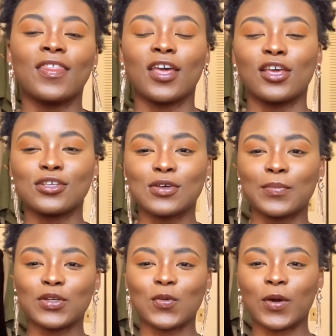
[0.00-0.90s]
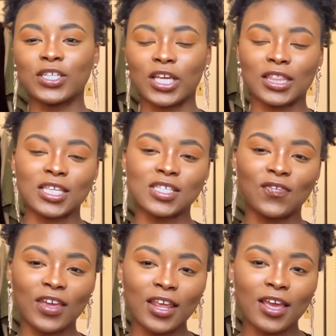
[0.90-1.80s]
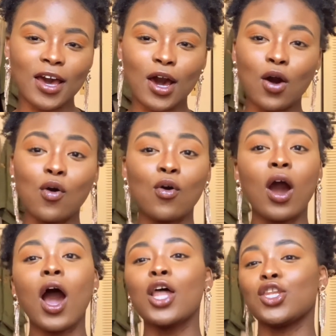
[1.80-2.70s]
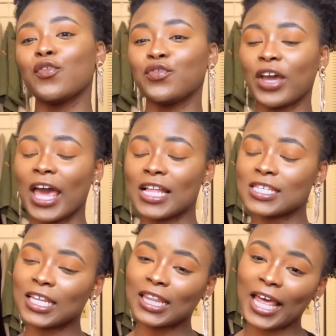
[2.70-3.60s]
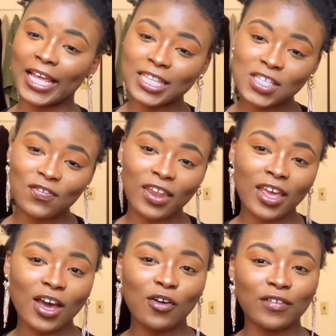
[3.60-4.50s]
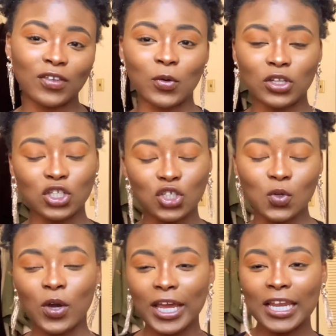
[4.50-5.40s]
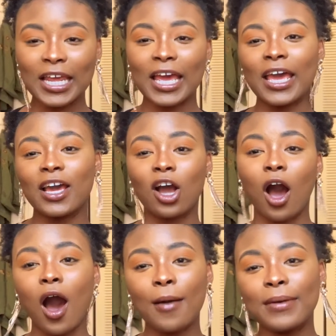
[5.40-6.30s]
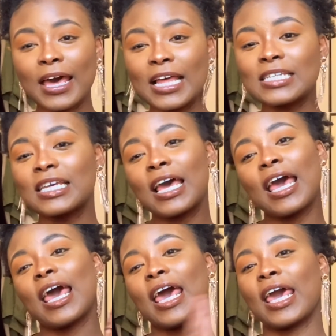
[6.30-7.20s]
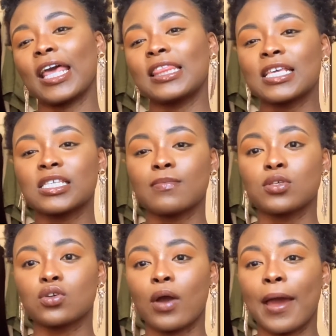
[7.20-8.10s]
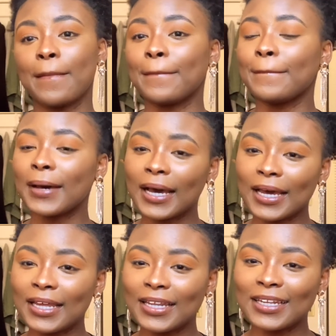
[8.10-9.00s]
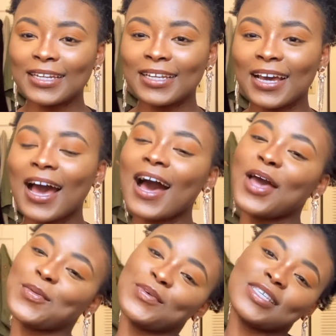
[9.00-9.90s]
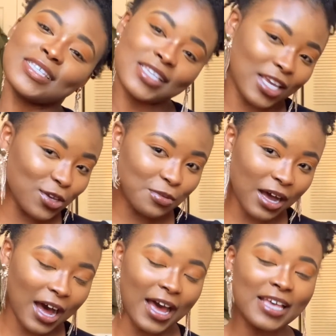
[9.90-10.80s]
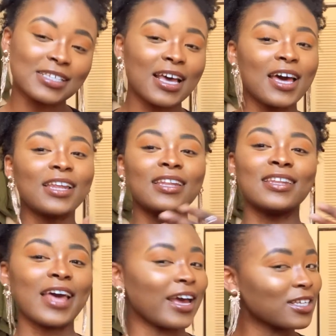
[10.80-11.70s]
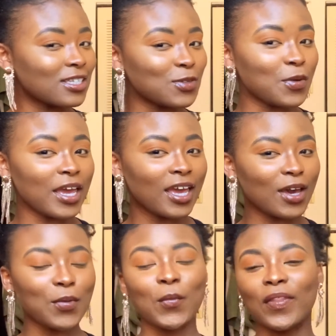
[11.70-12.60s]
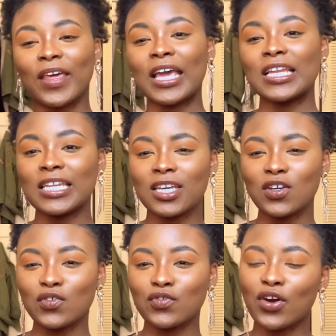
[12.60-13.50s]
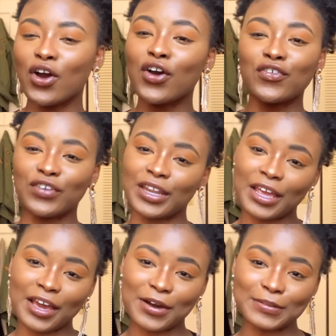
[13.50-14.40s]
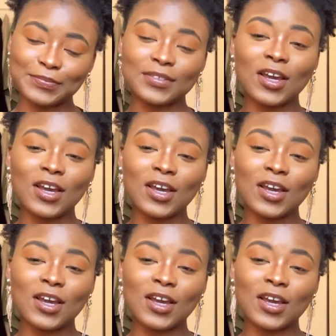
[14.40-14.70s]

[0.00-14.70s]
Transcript: Thank you so much for watching this video. Don't forget to like this video if you enjoyed it, comment, and hit the subscribe button. We'll see you guys next week with a new video.